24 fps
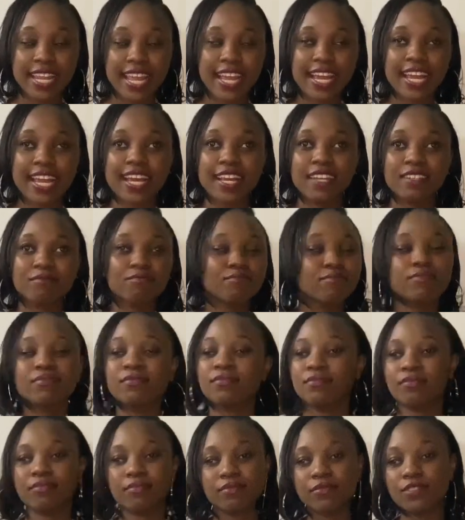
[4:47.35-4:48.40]
when you
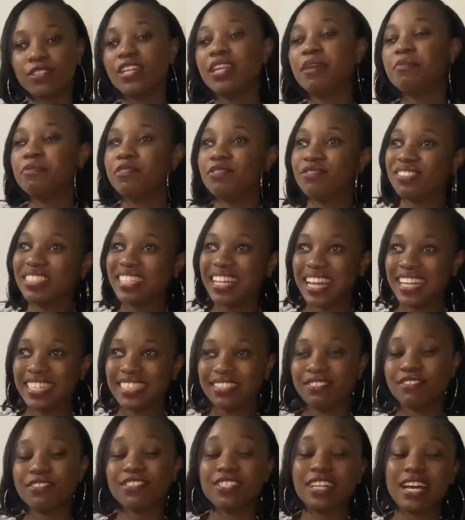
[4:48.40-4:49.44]
keep uploading, like,
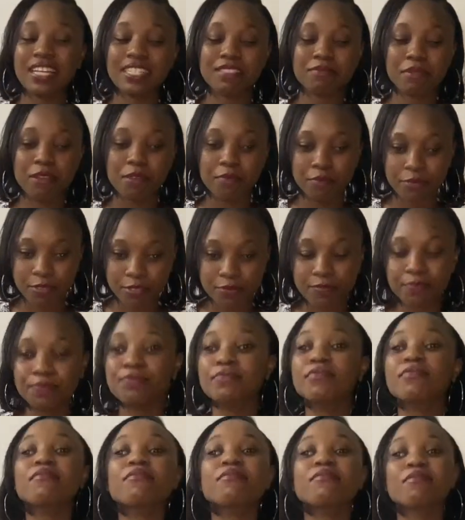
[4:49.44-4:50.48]
consistently, and,
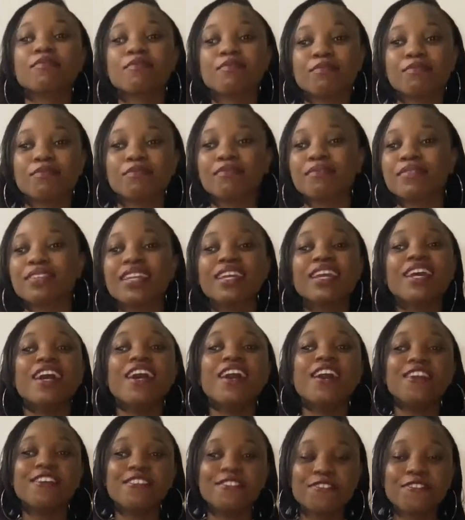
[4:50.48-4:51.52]
you know, basically
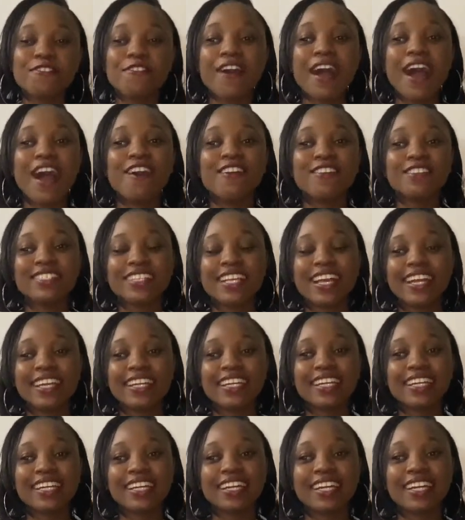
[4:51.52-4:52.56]
over time,
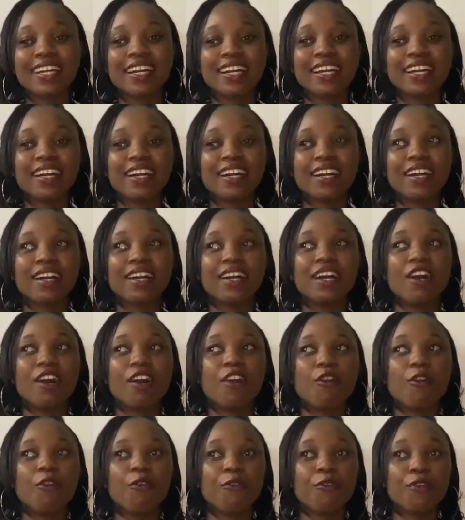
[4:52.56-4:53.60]
YouTube gets to
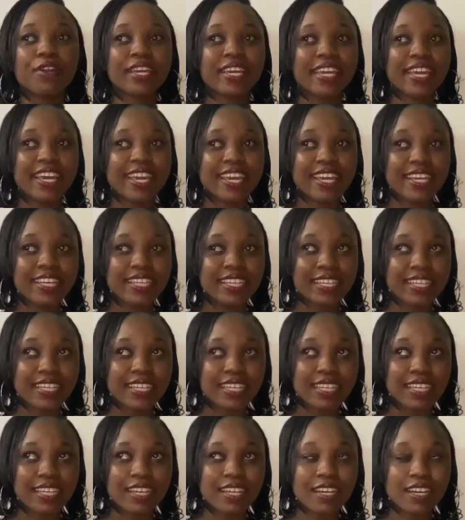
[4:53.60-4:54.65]
recognize your
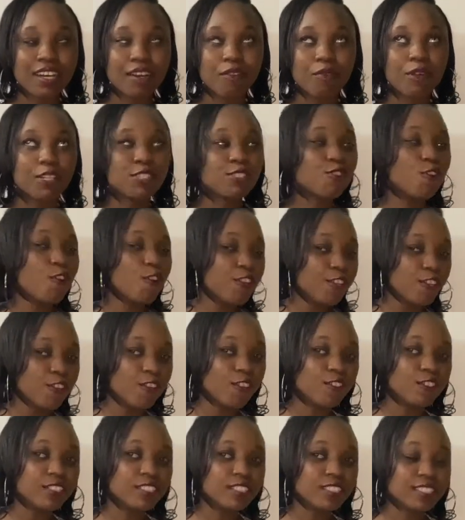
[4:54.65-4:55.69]
channel
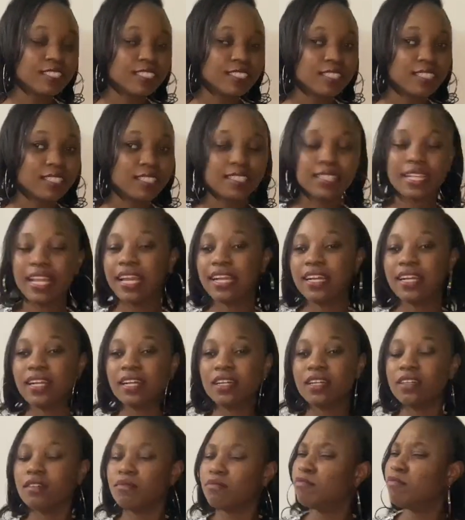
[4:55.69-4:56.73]
and keep, you know,
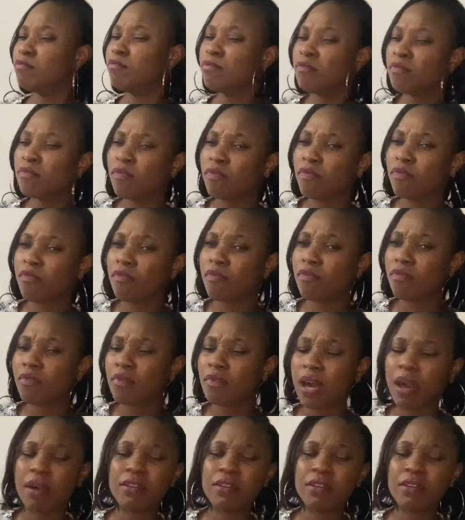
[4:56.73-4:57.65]
like, pushing it out.